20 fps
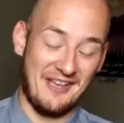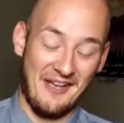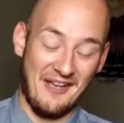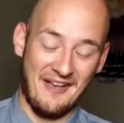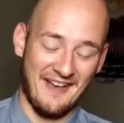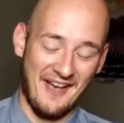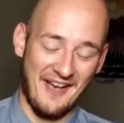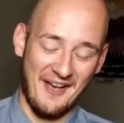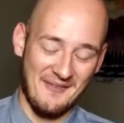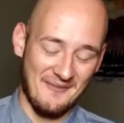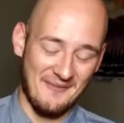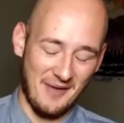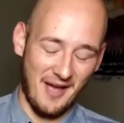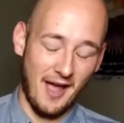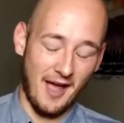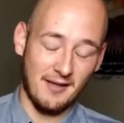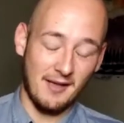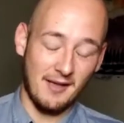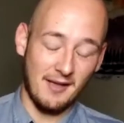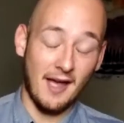
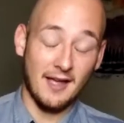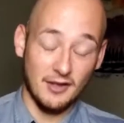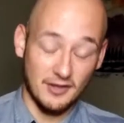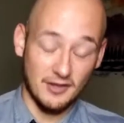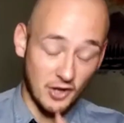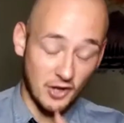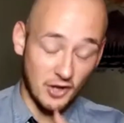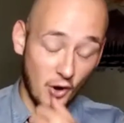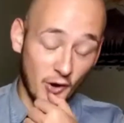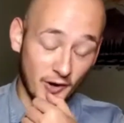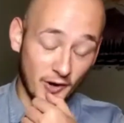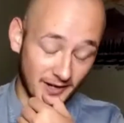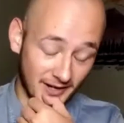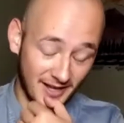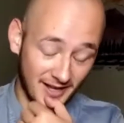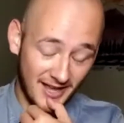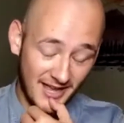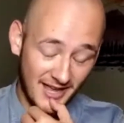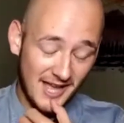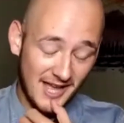I
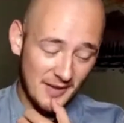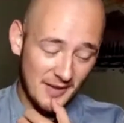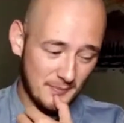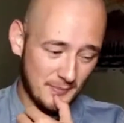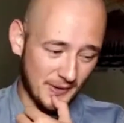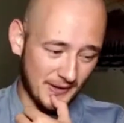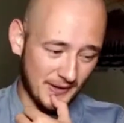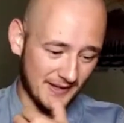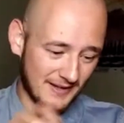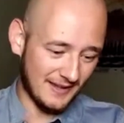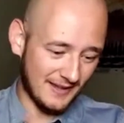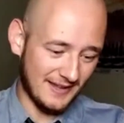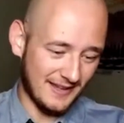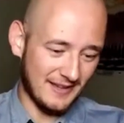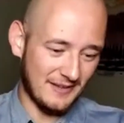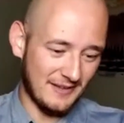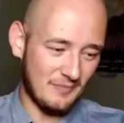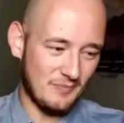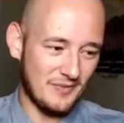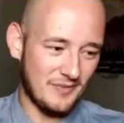could, but like,